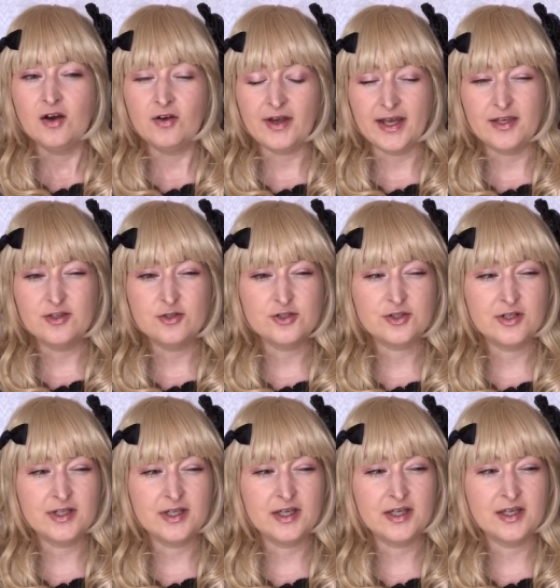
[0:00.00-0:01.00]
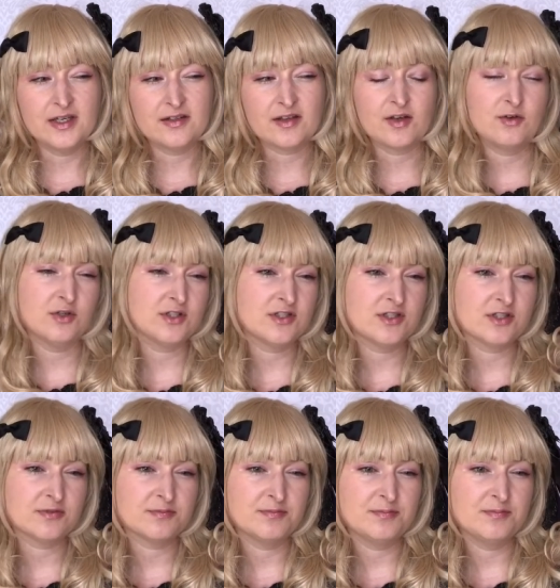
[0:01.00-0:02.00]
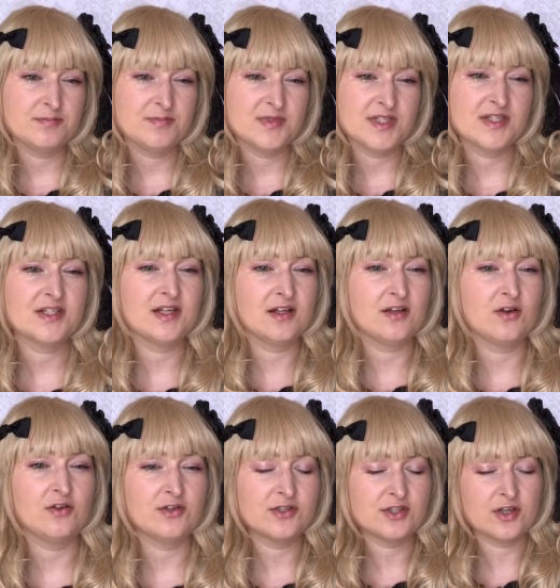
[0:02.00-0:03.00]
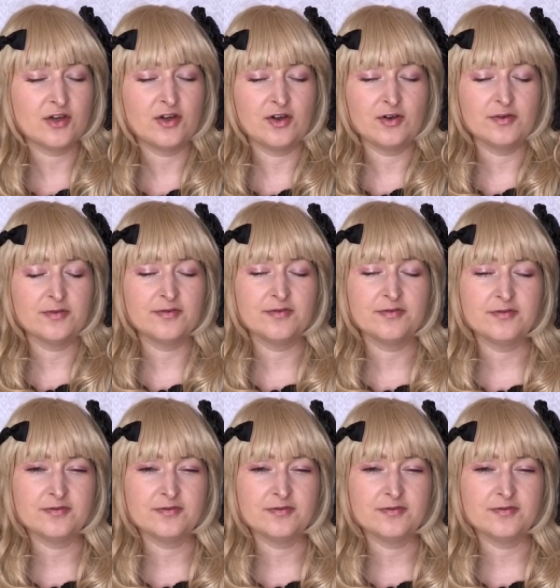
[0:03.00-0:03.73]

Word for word: Okay, usually they could steal also